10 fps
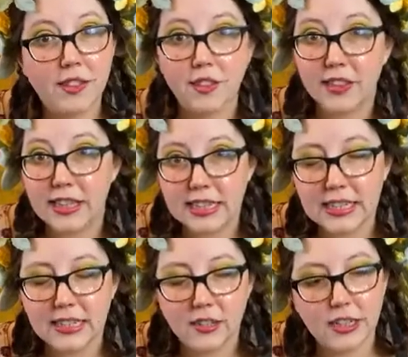It's on the
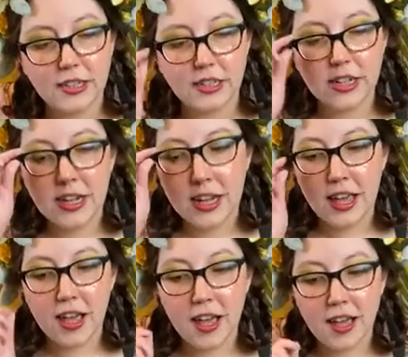exterior.
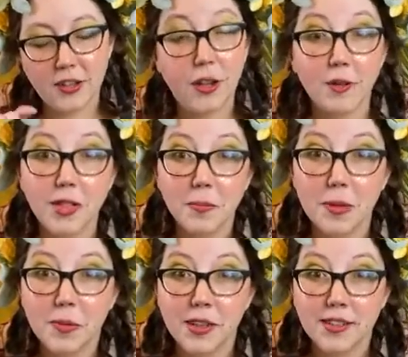So I always tell
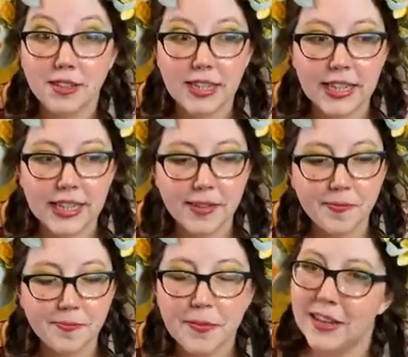people not to lick it.
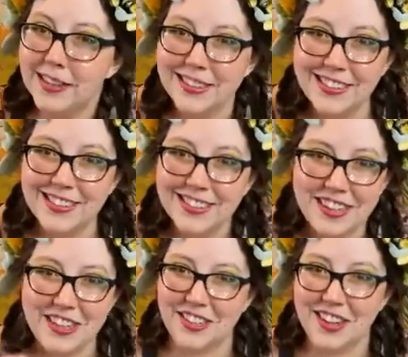
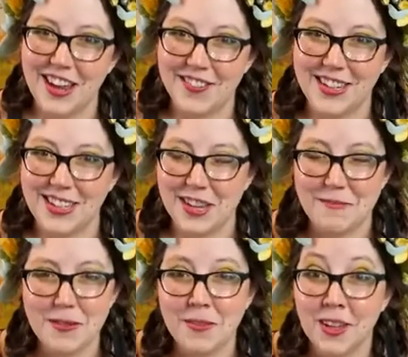I shouldn't have to tell
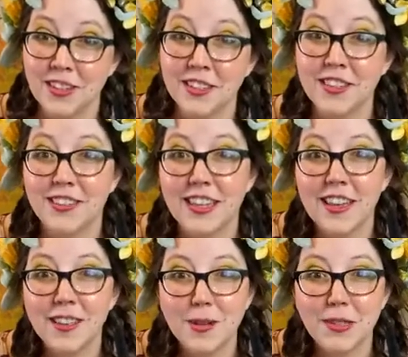people not to lick the
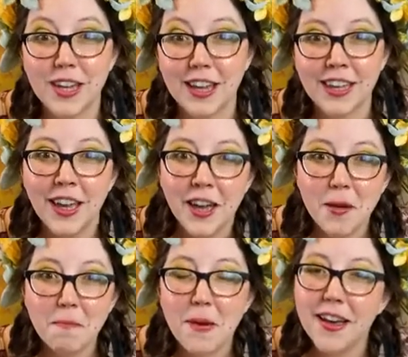Cyclops eye,
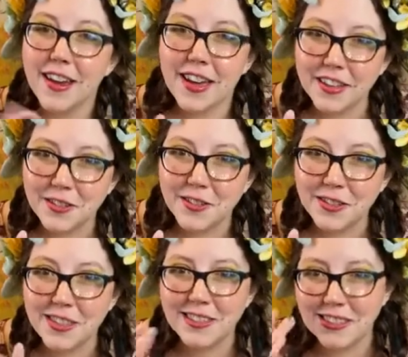but I
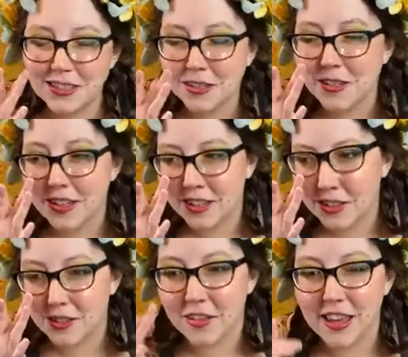usually still
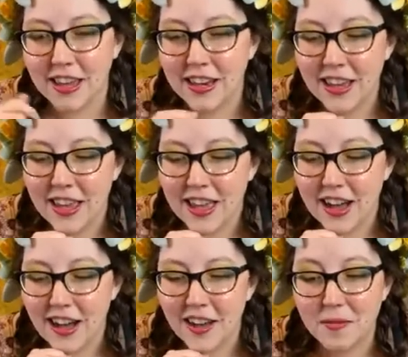include that,
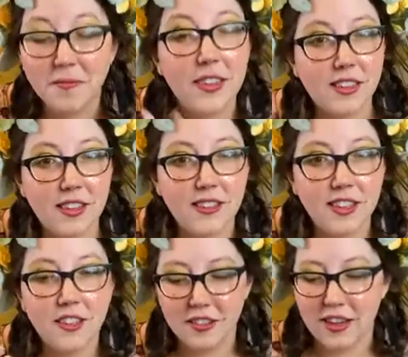that the
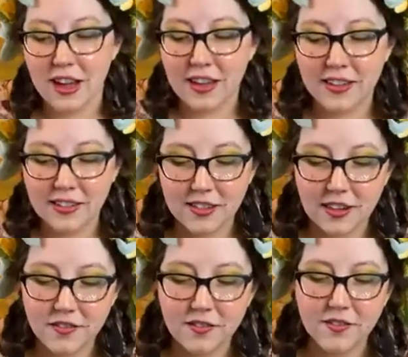eye is
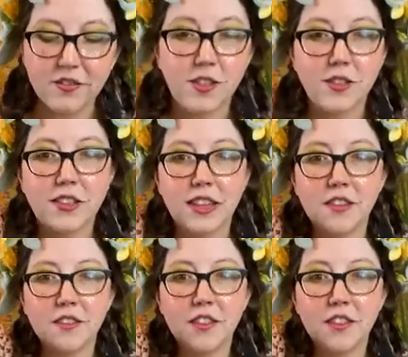not food safe.